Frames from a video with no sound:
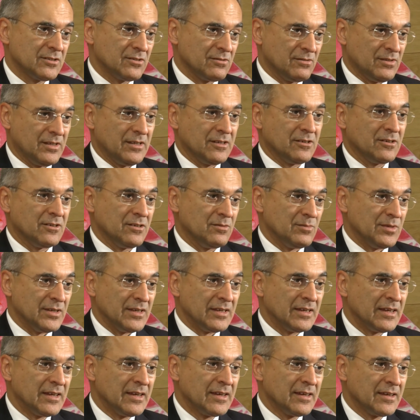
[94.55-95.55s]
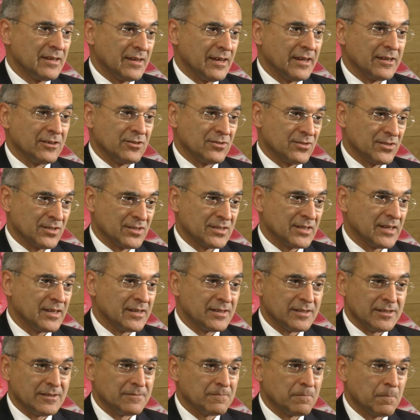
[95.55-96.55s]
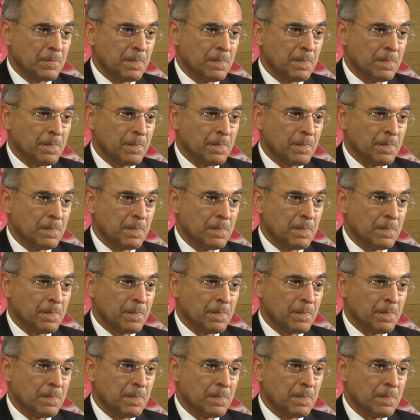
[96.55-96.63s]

to the economy and to society.